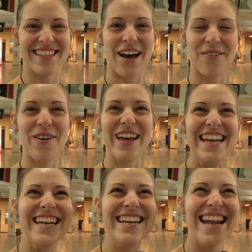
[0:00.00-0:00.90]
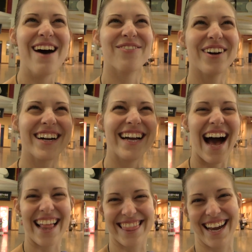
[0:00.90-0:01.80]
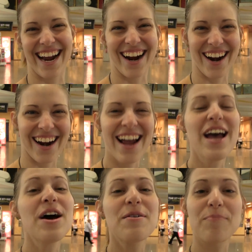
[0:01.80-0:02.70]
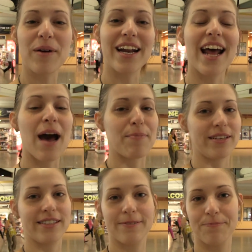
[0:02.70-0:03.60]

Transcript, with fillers: that we never got there. But it happened.